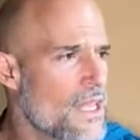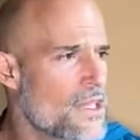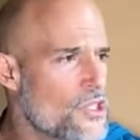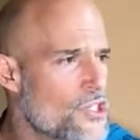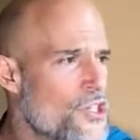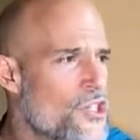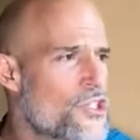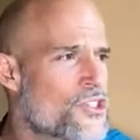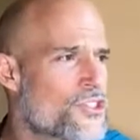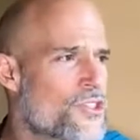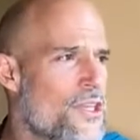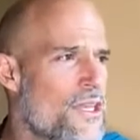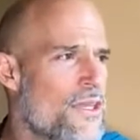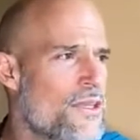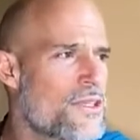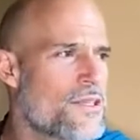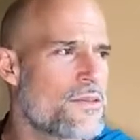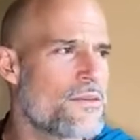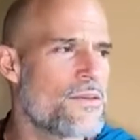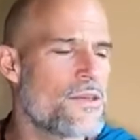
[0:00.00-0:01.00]
just
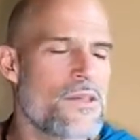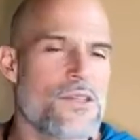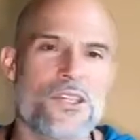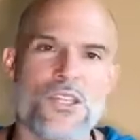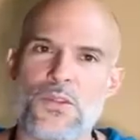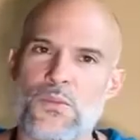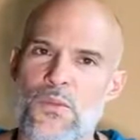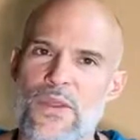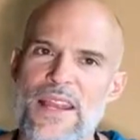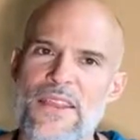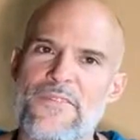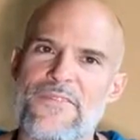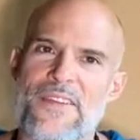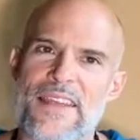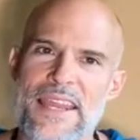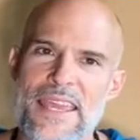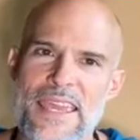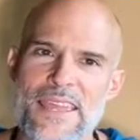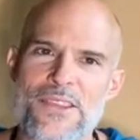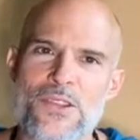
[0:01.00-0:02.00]
really
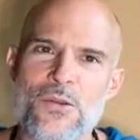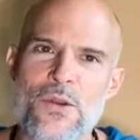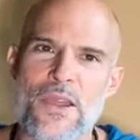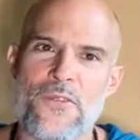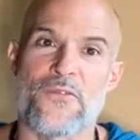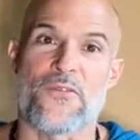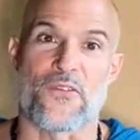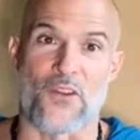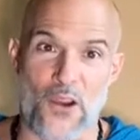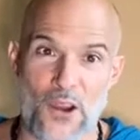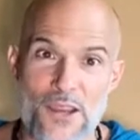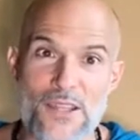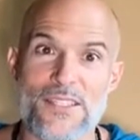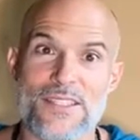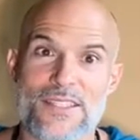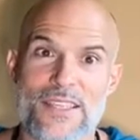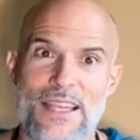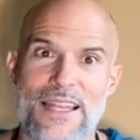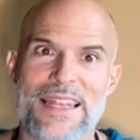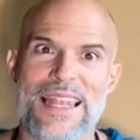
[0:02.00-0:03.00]
feeling into it.
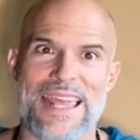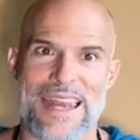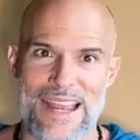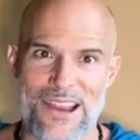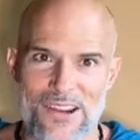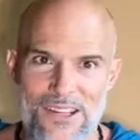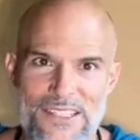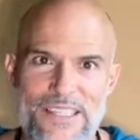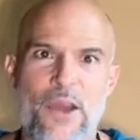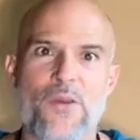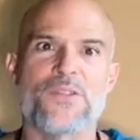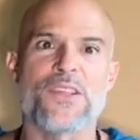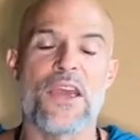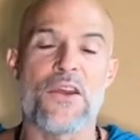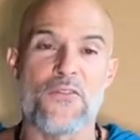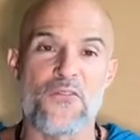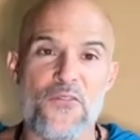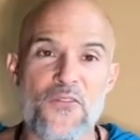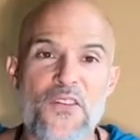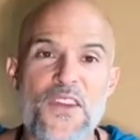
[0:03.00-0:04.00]
First, letting ourselves
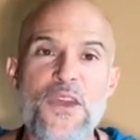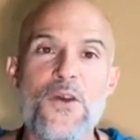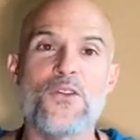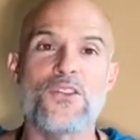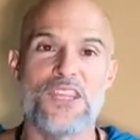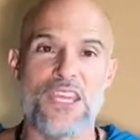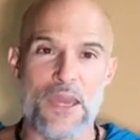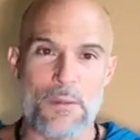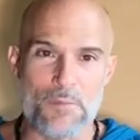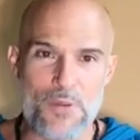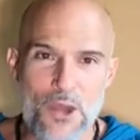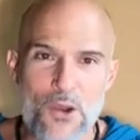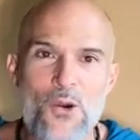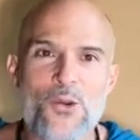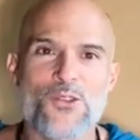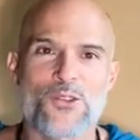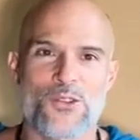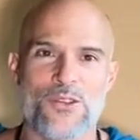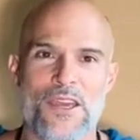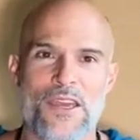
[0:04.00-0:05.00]
feel the
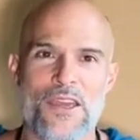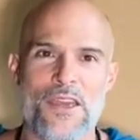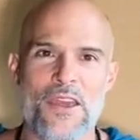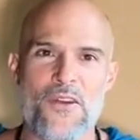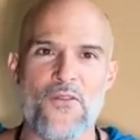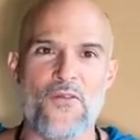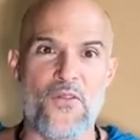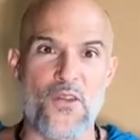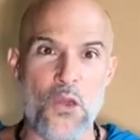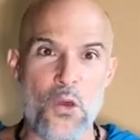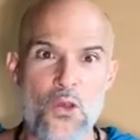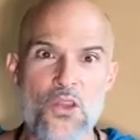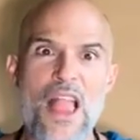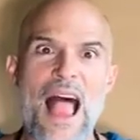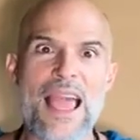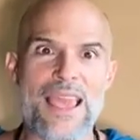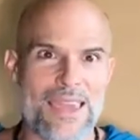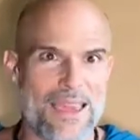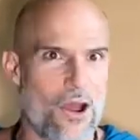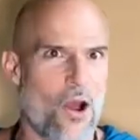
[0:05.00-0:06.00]
abuse. Feel
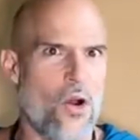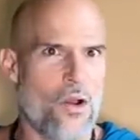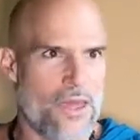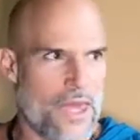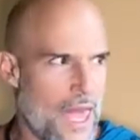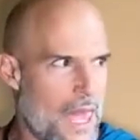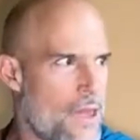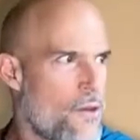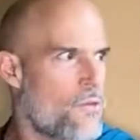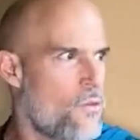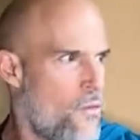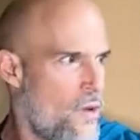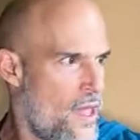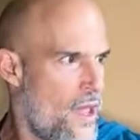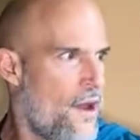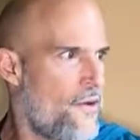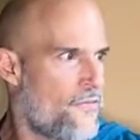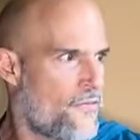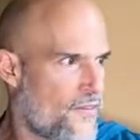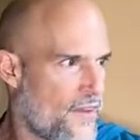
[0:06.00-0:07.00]
like, okay, we
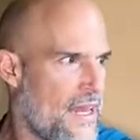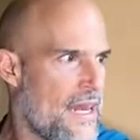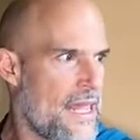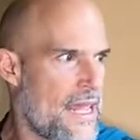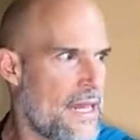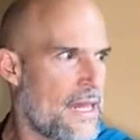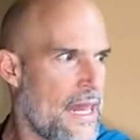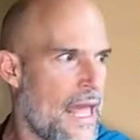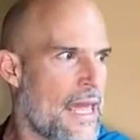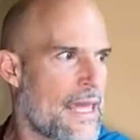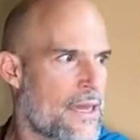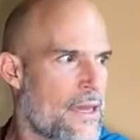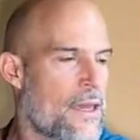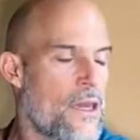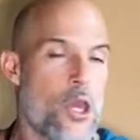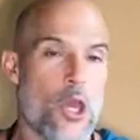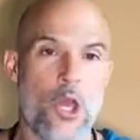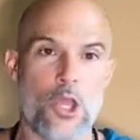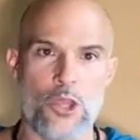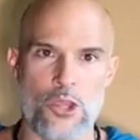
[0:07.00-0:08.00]
are feeling like
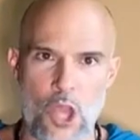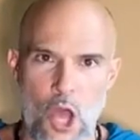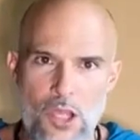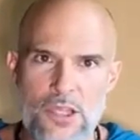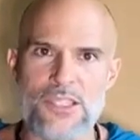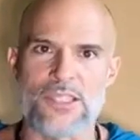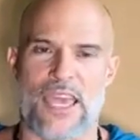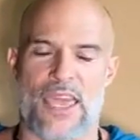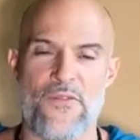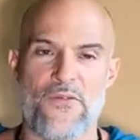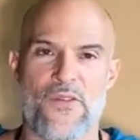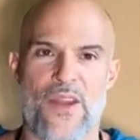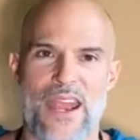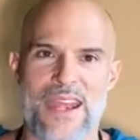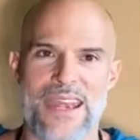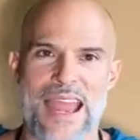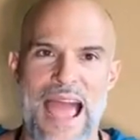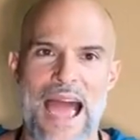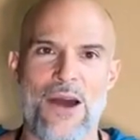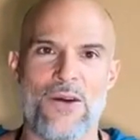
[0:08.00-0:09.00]
not safe
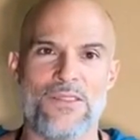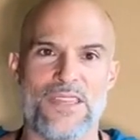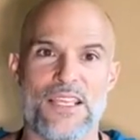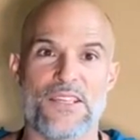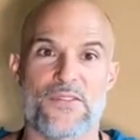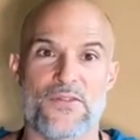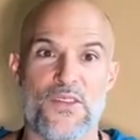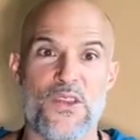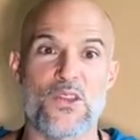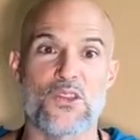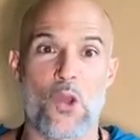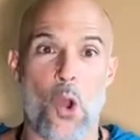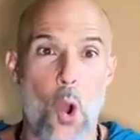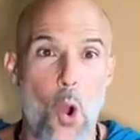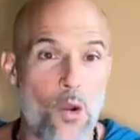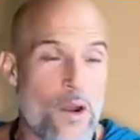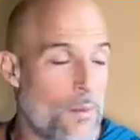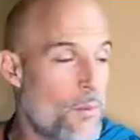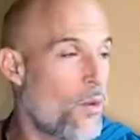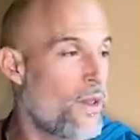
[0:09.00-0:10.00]
right now. This feels
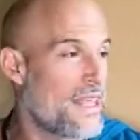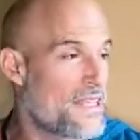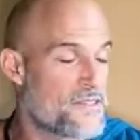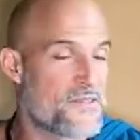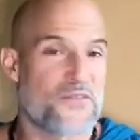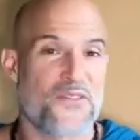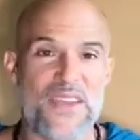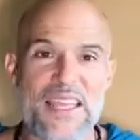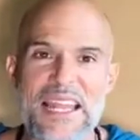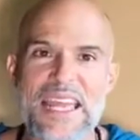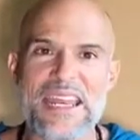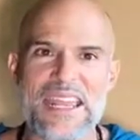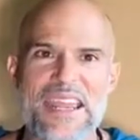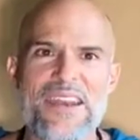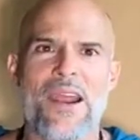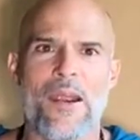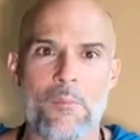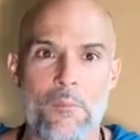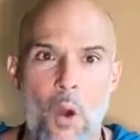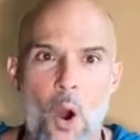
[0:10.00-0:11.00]
horrible. Let's feel it in
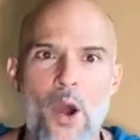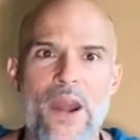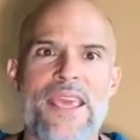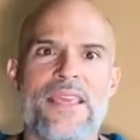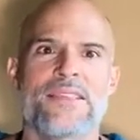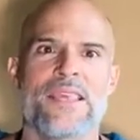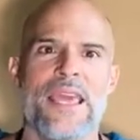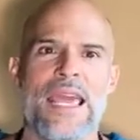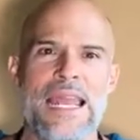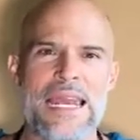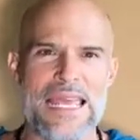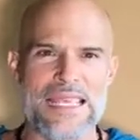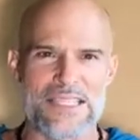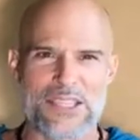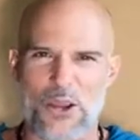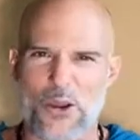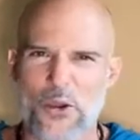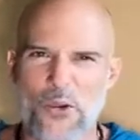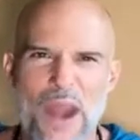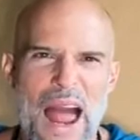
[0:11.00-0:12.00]
our bodies. Let's
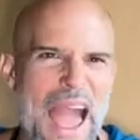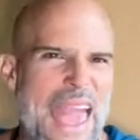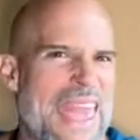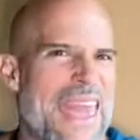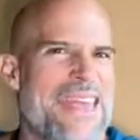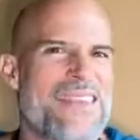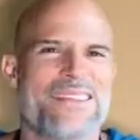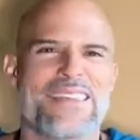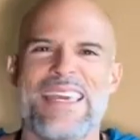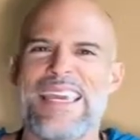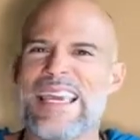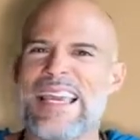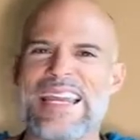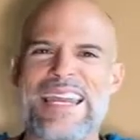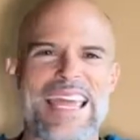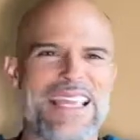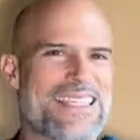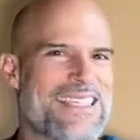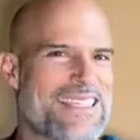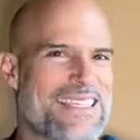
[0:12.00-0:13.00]
cry it.
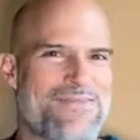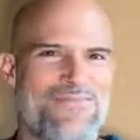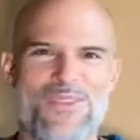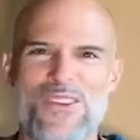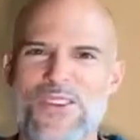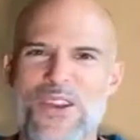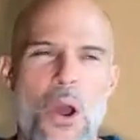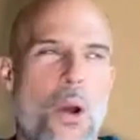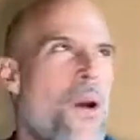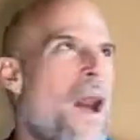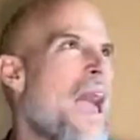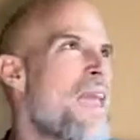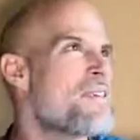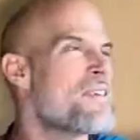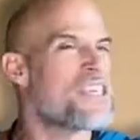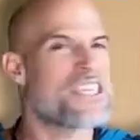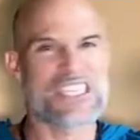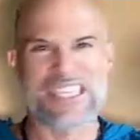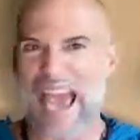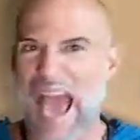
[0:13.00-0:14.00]
Let's, you know, I
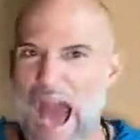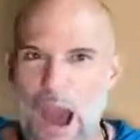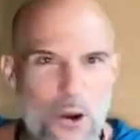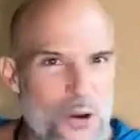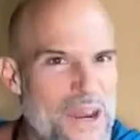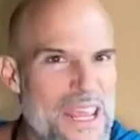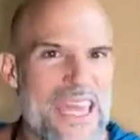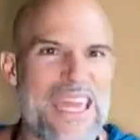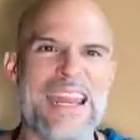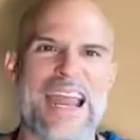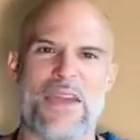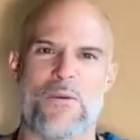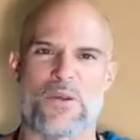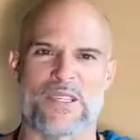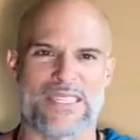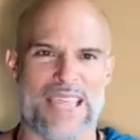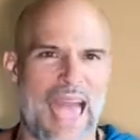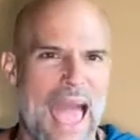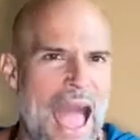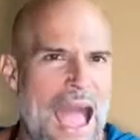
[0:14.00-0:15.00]
shouted. I
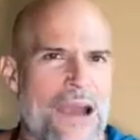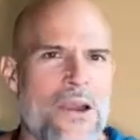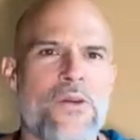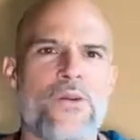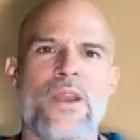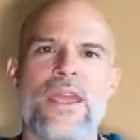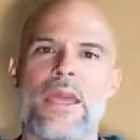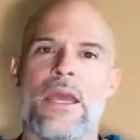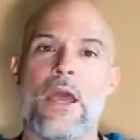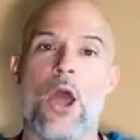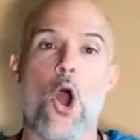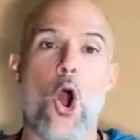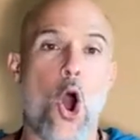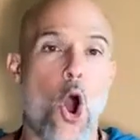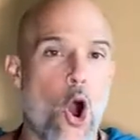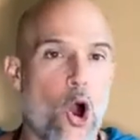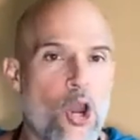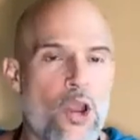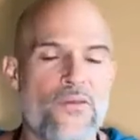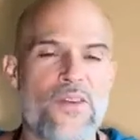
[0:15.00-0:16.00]
was angry.
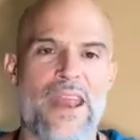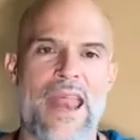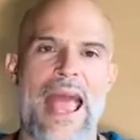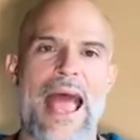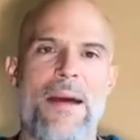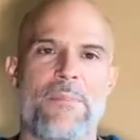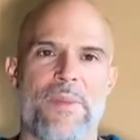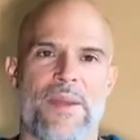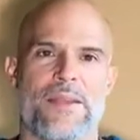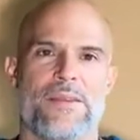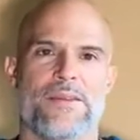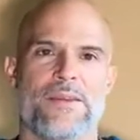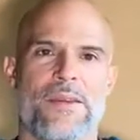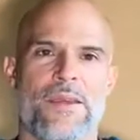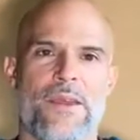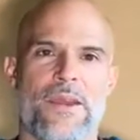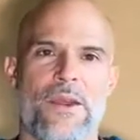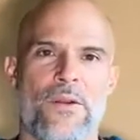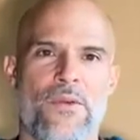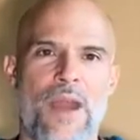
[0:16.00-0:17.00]
All of it happened,
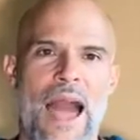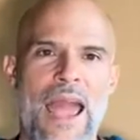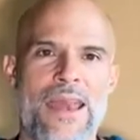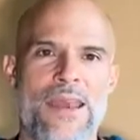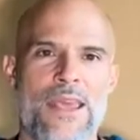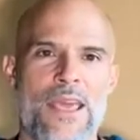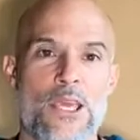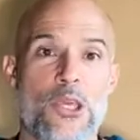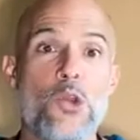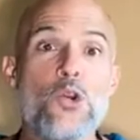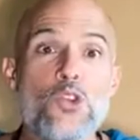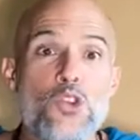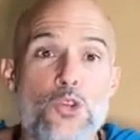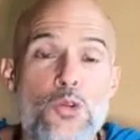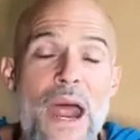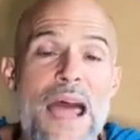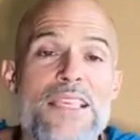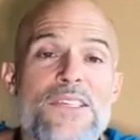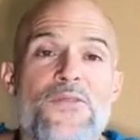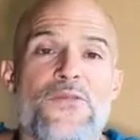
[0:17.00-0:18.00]
right? You
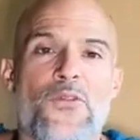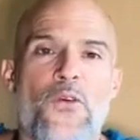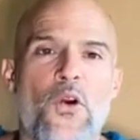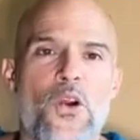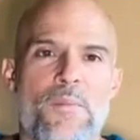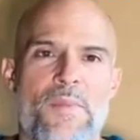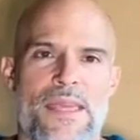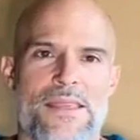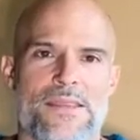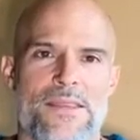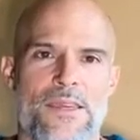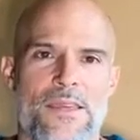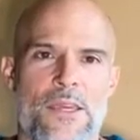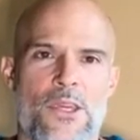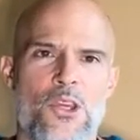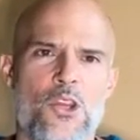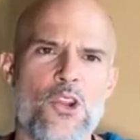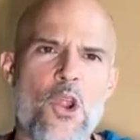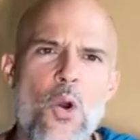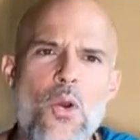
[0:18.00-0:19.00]
transform it.
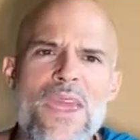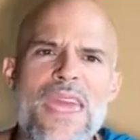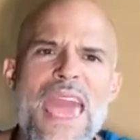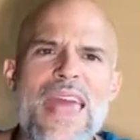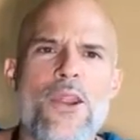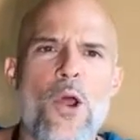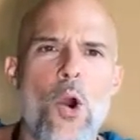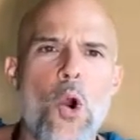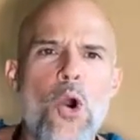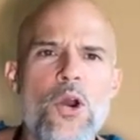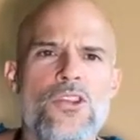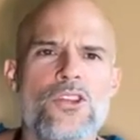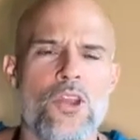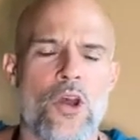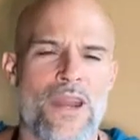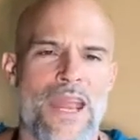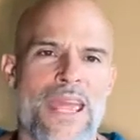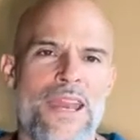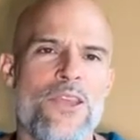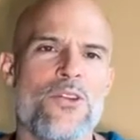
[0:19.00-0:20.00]
You don't get hooked
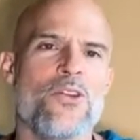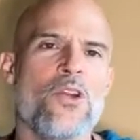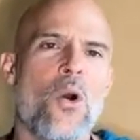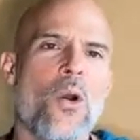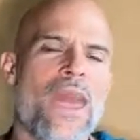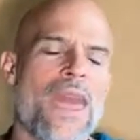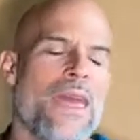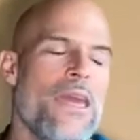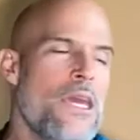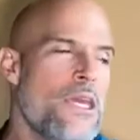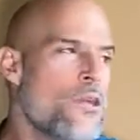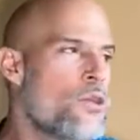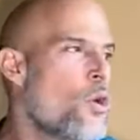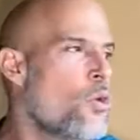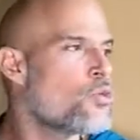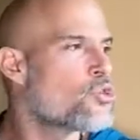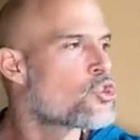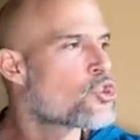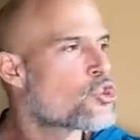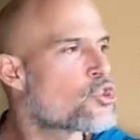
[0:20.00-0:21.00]
on it. You
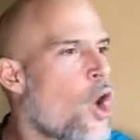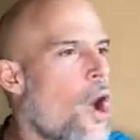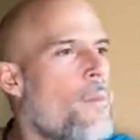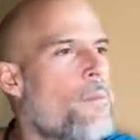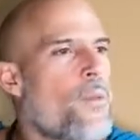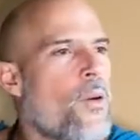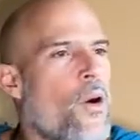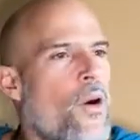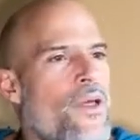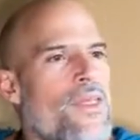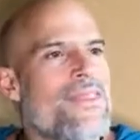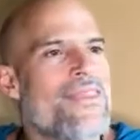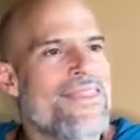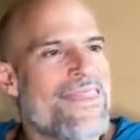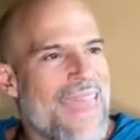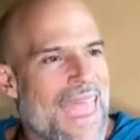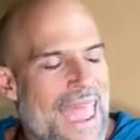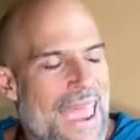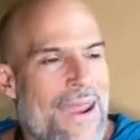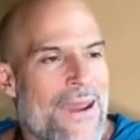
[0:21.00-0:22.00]
don't stop
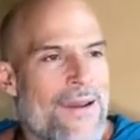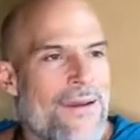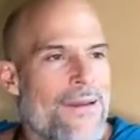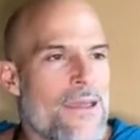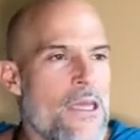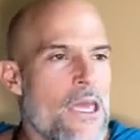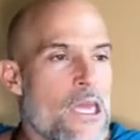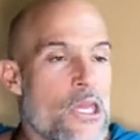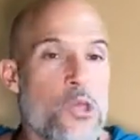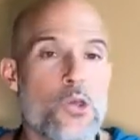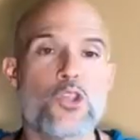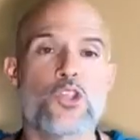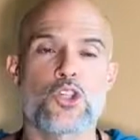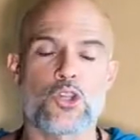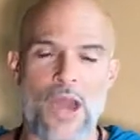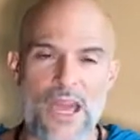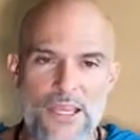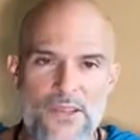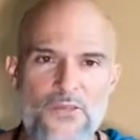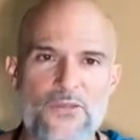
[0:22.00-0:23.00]
there. You
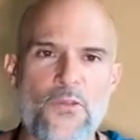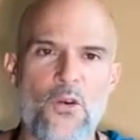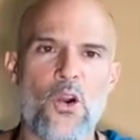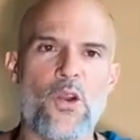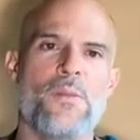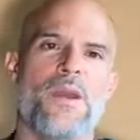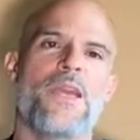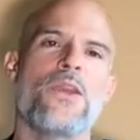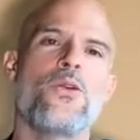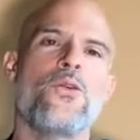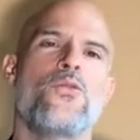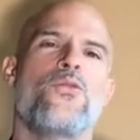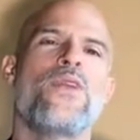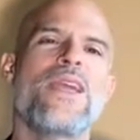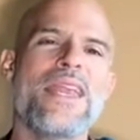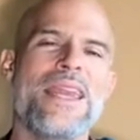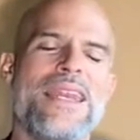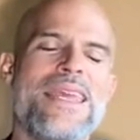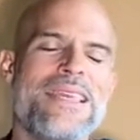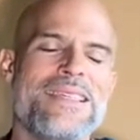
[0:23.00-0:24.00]
transform it. You
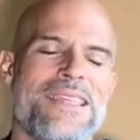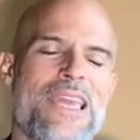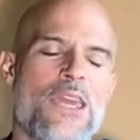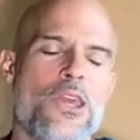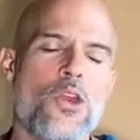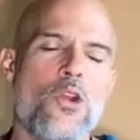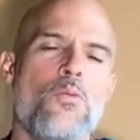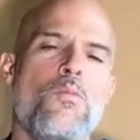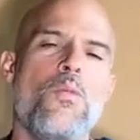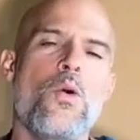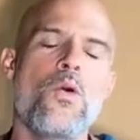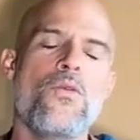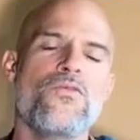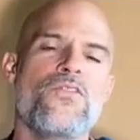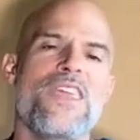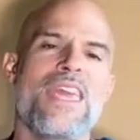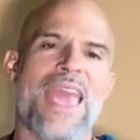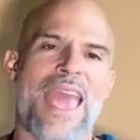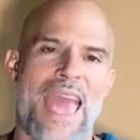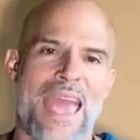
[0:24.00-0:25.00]
release it. You move
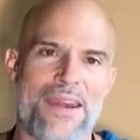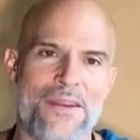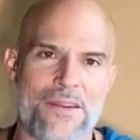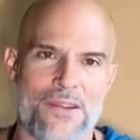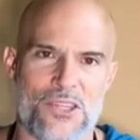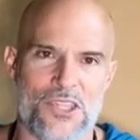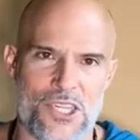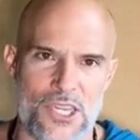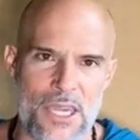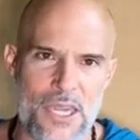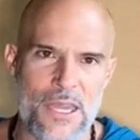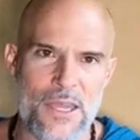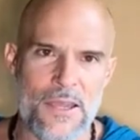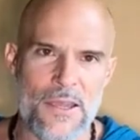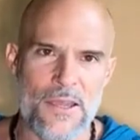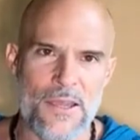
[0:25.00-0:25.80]
the energy.